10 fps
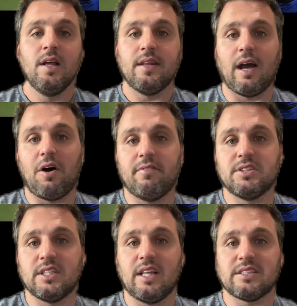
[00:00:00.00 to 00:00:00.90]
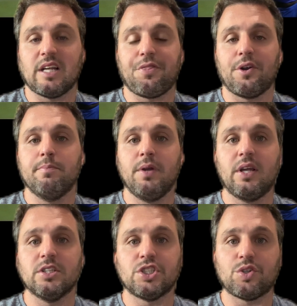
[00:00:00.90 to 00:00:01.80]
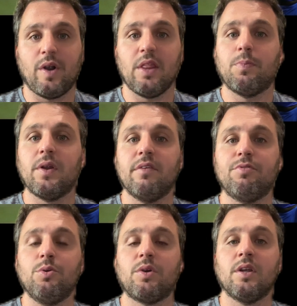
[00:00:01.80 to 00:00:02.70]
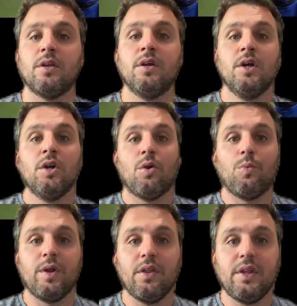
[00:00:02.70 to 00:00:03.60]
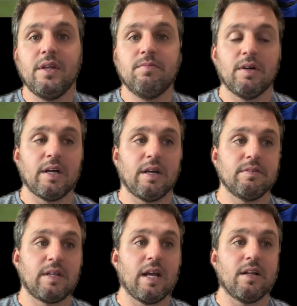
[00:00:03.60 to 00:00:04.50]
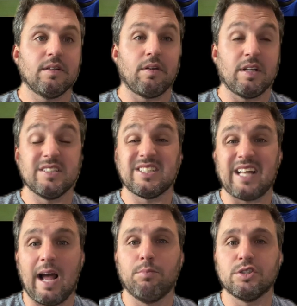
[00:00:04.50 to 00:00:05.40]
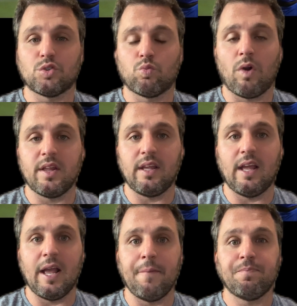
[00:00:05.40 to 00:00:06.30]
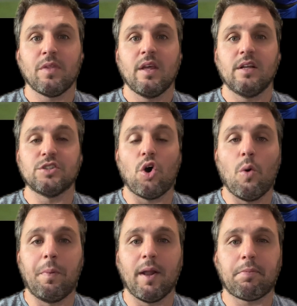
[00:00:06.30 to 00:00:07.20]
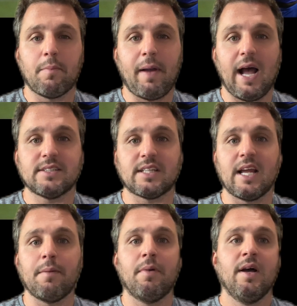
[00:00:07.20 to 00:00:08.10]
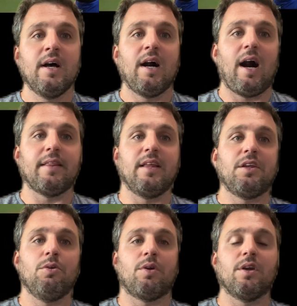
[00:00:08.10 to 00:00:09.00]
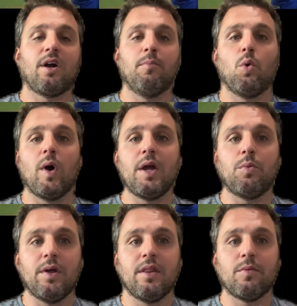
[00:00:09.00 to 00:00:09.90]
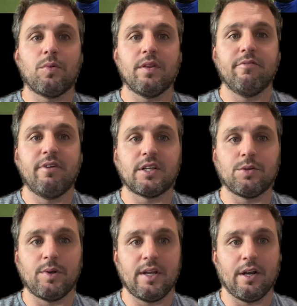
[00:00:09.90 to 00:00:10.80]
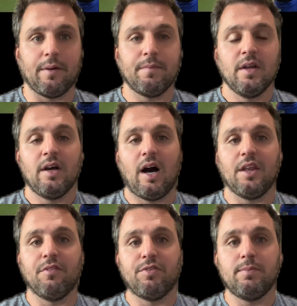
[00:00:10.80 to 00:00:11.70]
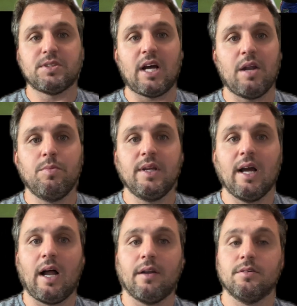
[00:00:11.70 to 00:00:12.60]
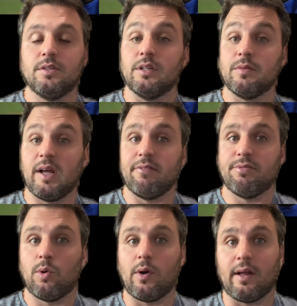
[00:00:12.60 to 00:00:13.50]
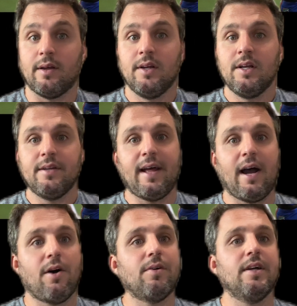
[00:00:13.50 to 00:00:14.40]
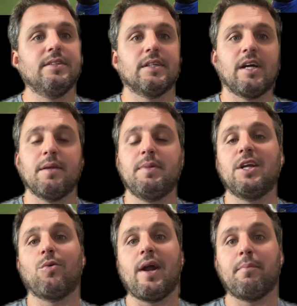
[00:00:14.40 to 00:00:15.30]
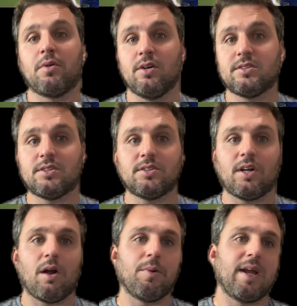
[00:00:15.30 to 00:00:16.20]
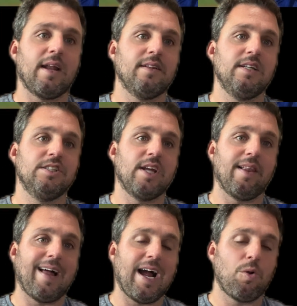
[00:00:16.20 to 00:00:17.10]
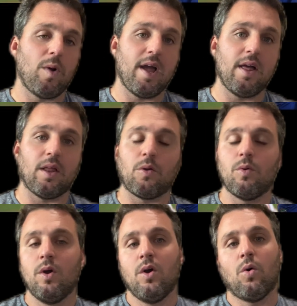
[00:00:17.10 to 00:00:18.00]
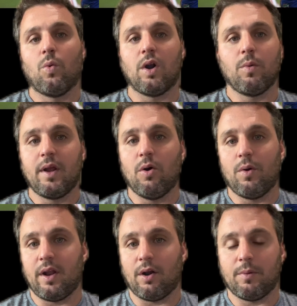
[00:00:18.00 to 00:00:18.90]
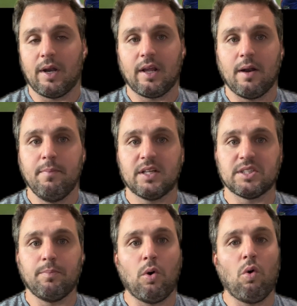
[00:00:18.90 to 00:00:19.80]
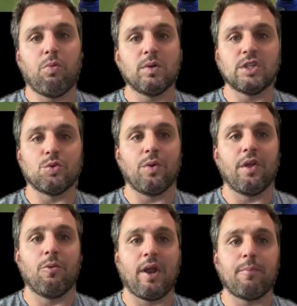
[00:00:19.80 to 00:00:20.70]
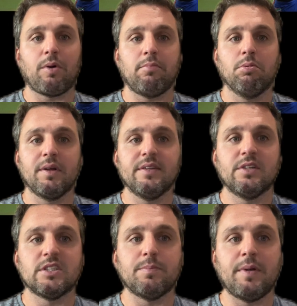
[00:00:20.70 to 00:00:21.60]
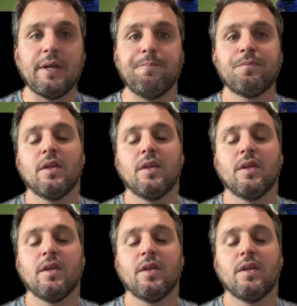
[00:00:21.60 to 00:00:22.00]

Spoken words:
Now, obviously, that's not their biggest strength, but if you can really get an established running game to open up the pass game, I think you can come away with a victory here. On the flip side, we got Florida. Now, is it going to be Graham Mertz? Are we getting DJ Lagway? Where are we going here? We're going to get a mix of both, which is really what I probably anticipate.